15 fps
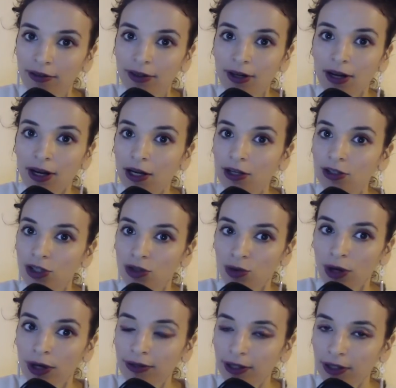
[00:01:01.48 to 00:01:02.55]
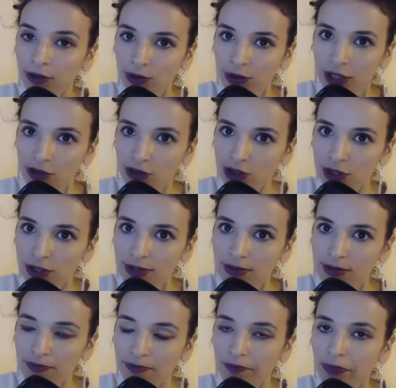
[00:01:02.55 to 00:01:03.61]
large aquatic creatures.